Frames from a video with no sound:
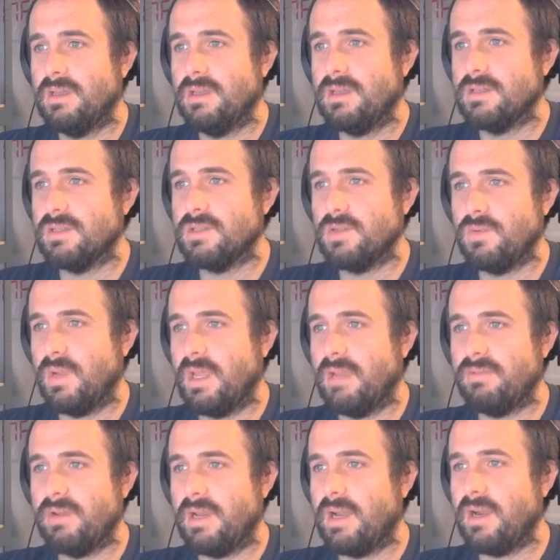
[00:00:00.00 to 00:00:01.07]
So we have
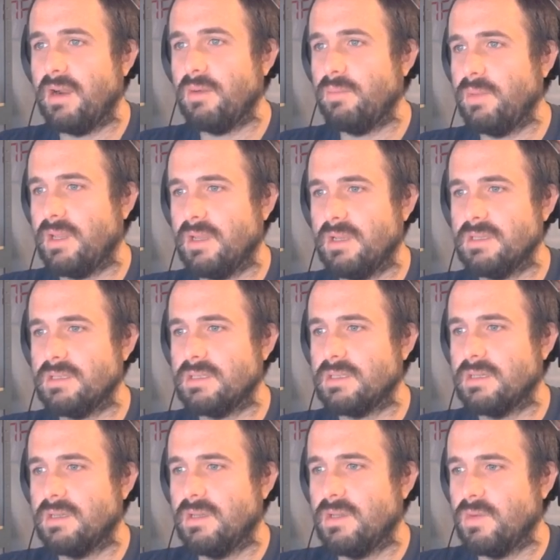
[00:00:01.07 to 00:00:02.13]
an error because
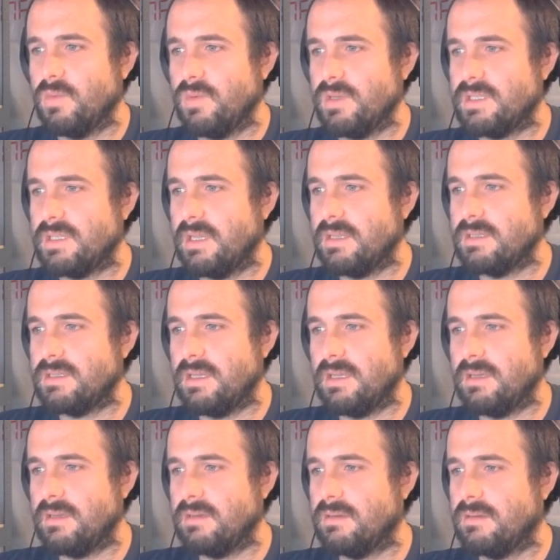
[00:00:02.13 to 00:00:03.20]
we sent
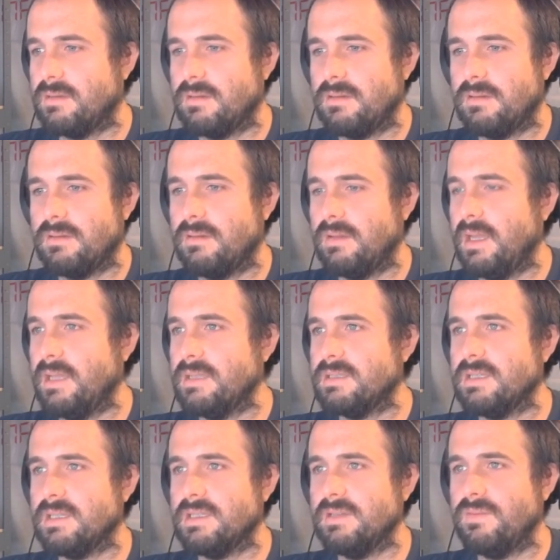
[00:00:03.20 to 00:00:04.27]
a
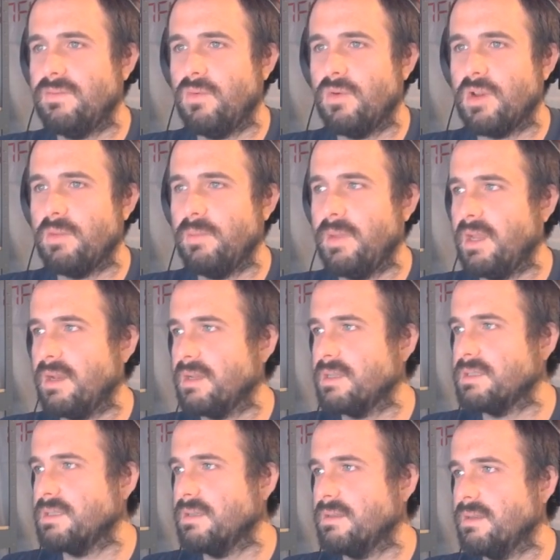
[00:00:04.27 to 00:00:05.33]
N64 command because
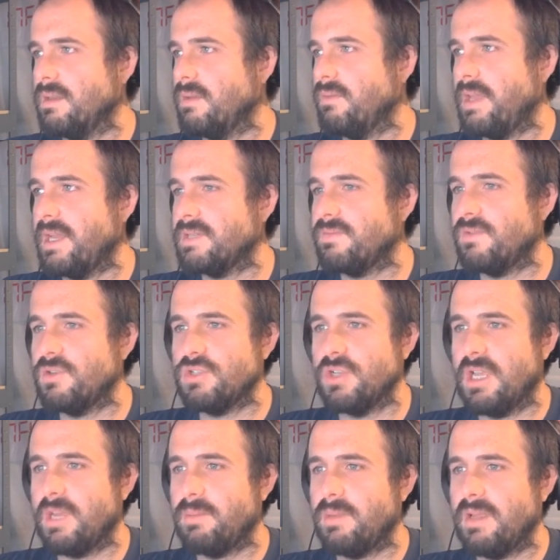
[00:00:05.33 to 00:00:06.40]
the last version I
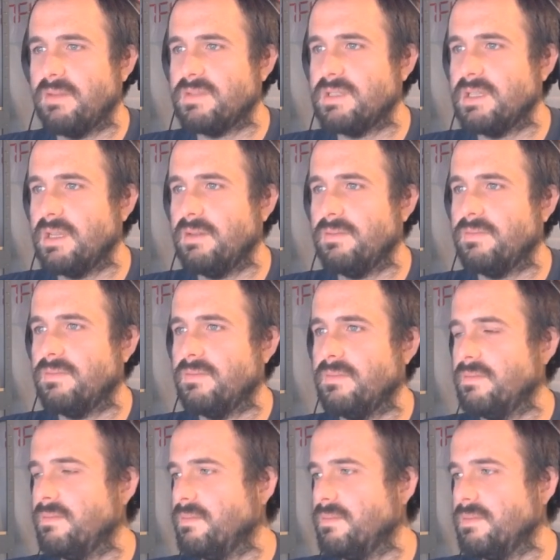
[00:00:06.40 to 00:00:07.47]
happen to have saved
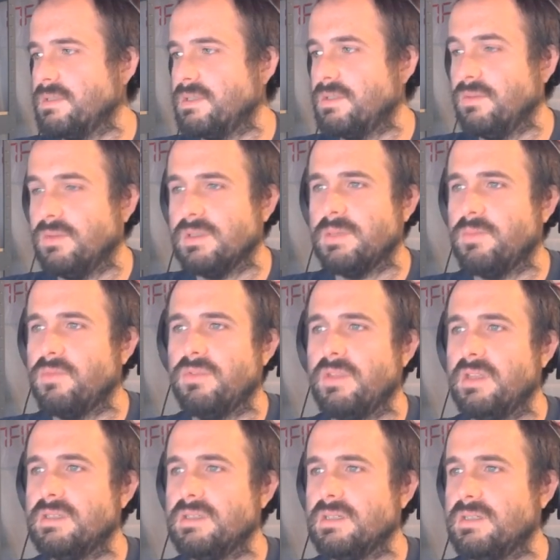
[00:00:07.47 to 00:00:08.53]
was doing something with
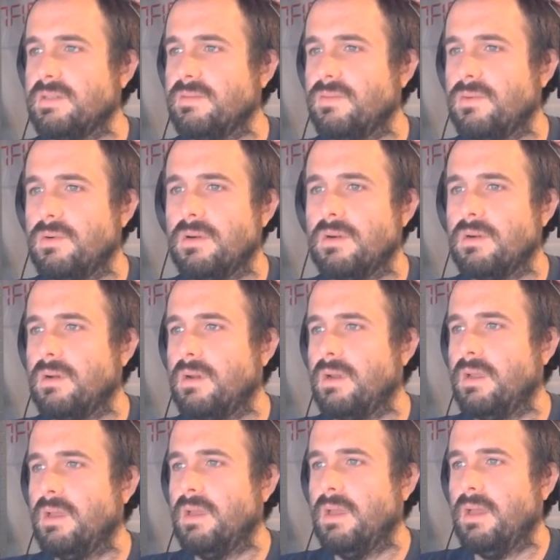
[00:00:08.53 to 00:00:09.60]
N64.
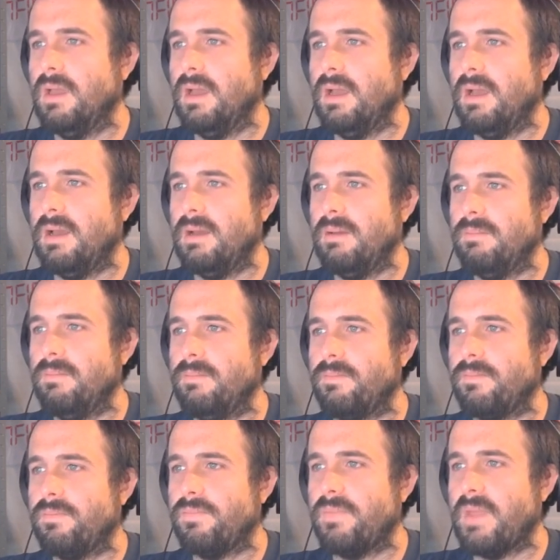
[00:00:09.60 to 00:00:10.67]

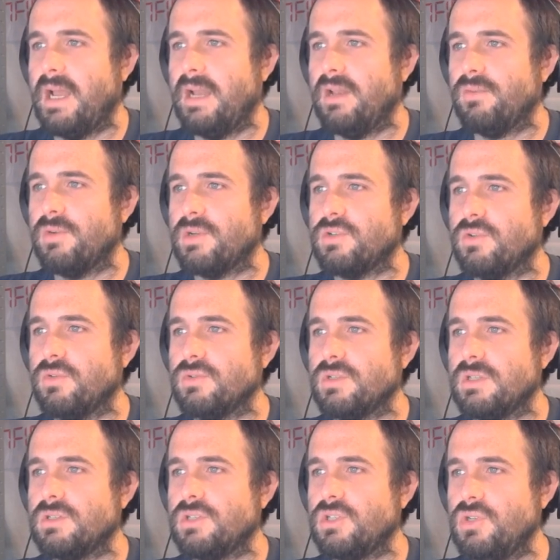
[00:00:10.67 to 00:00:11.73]
INLretro
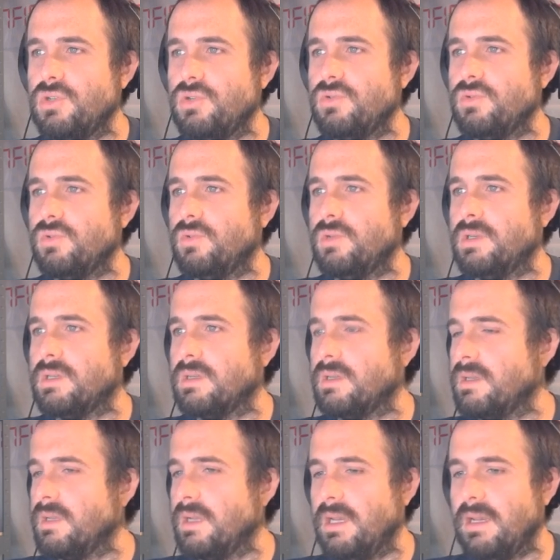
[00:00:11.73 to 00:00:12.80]
2,
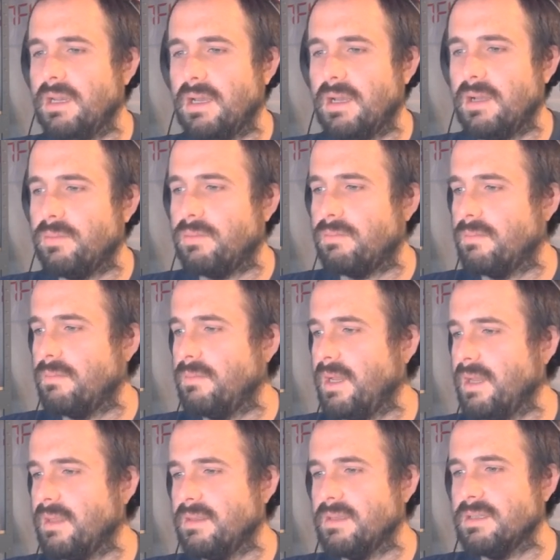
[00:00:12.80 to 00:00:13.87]
and I'll
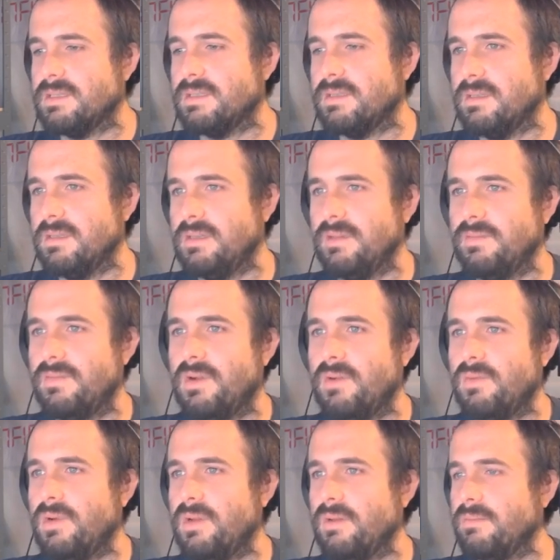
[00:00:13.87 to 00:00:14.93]
make this the default
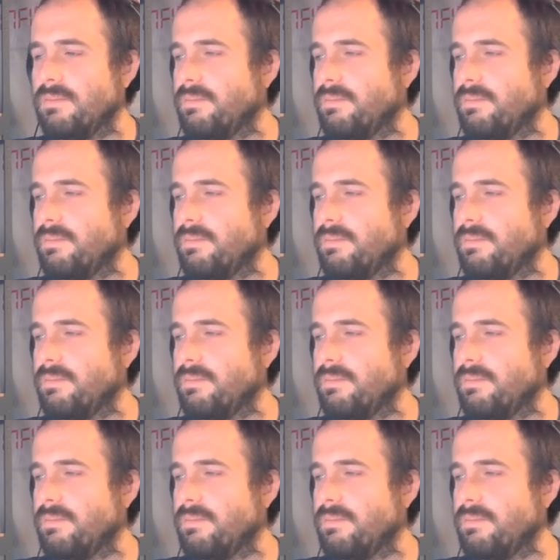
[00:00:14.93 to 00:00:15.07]
one